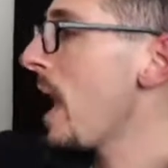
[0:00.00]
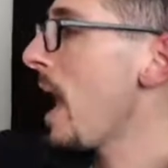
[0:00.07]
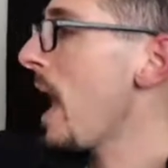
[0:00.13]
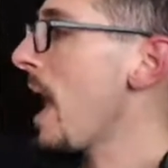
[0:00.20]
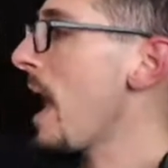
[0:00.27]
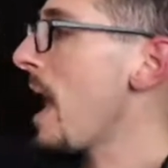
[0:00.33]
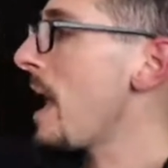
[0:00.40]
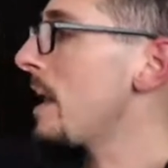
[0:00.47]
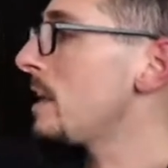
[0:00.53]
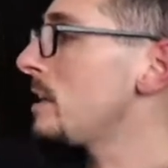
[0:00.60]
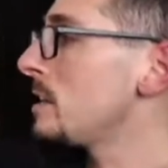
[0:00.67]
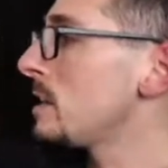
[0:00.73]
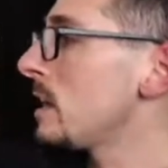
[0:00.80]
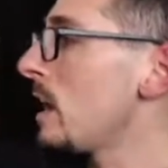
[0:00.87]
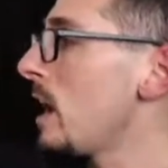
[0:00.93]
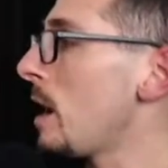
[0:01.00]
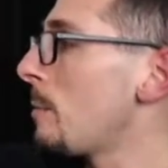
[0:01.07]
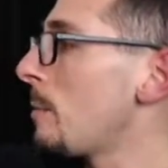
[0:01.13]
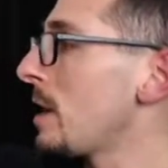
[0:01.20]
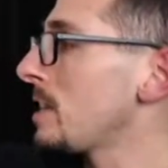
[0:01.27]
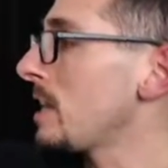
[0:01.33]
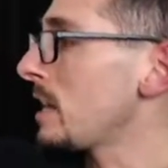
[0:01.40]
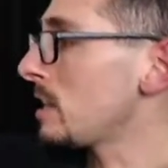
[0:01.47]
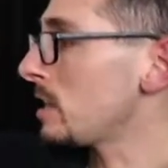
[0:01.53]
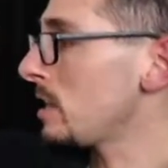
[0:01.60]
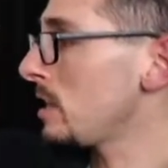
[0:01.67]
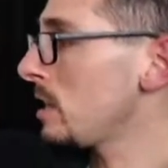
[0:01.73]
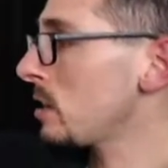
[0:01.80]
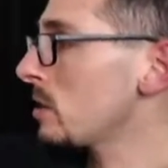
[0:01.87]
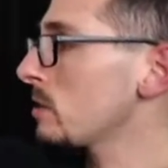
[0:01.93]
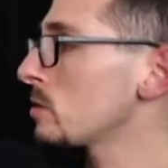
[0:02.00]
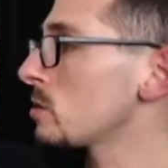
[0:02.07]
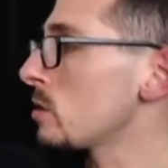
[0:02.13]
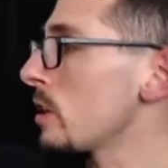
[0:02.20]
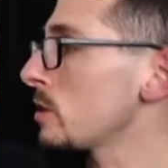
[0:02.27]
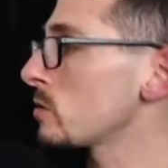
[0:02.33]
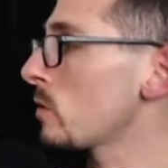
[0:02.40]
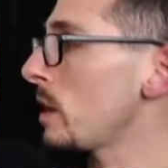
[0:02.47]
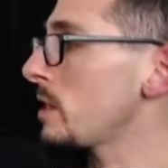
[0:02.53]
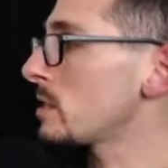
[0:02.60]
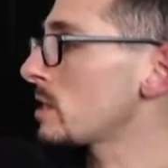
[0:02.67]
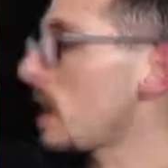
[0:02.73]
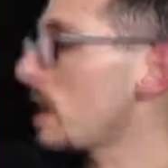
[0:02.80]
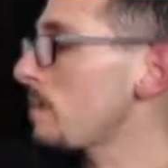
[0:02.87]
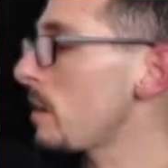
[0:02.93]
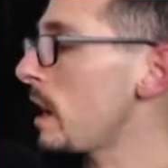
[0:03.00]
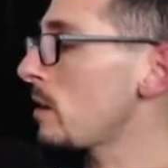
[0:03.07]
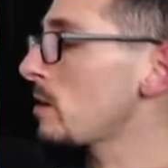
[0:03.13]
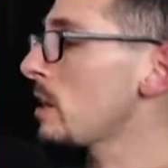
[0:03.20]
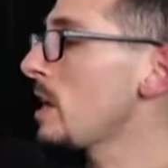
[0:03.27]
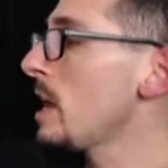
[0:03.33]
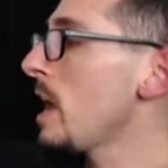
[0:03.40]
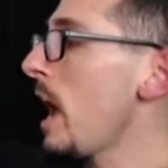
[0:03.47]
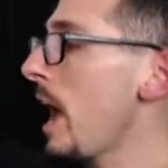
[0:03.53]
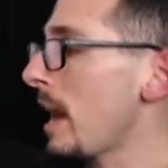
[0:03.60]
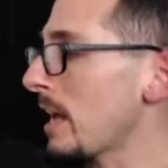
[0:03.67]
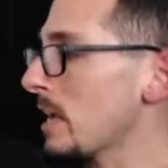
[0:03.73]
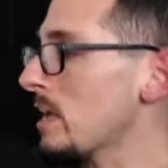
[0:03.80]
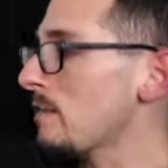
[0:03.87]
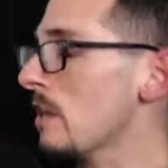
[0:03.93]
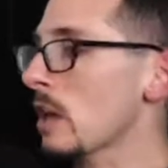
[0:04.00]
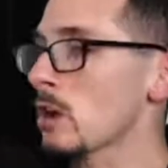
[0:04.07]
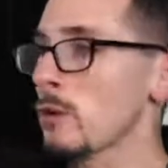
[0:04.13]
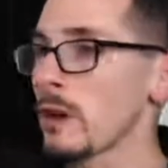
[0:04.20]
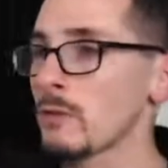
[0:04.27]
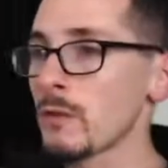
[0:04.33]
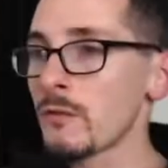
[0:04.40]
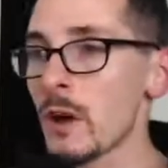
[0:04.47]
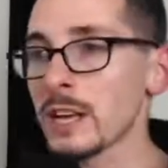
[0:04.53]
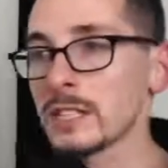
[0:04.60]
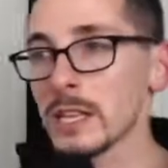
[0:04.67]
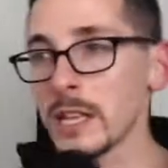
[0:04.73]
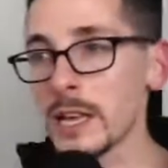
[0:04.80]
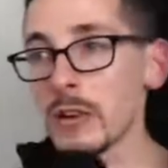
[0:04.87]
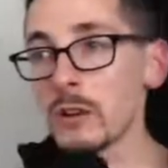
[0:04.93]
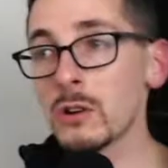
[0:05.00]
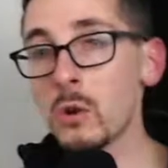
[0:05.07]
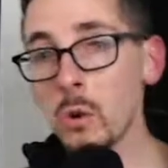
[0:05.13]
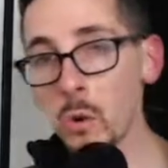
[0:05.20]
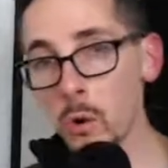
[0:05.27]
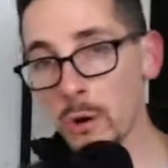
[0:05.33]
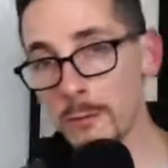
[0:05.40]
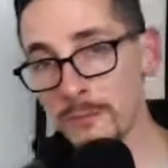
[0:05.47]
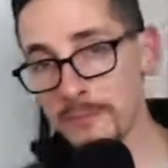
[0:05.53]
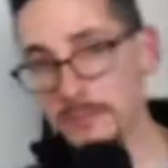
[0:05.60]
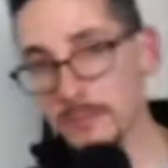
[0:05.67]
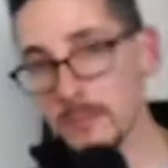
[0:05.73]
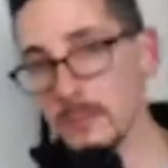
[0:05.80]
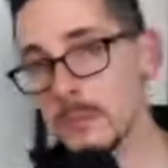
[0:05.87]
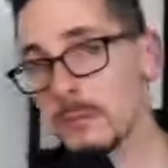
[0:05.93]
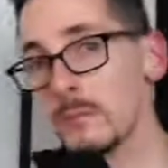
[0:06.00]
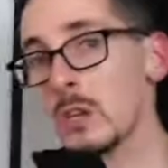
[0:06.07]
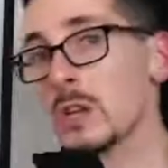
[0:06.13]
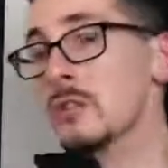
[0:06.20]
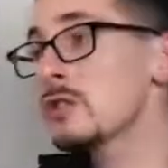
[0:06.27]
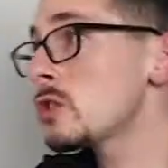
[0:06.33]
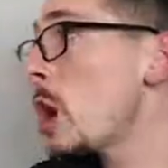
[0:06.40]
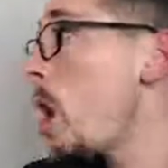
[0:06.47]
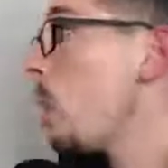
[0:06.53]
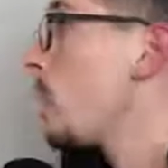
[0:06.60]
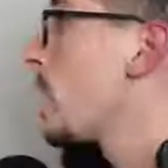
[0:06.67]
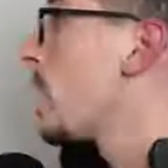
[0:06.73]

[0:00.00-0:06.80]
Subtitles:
And by the end of the year, so that's great. It's time bound, and I can evaluate and revise it later. Cool. So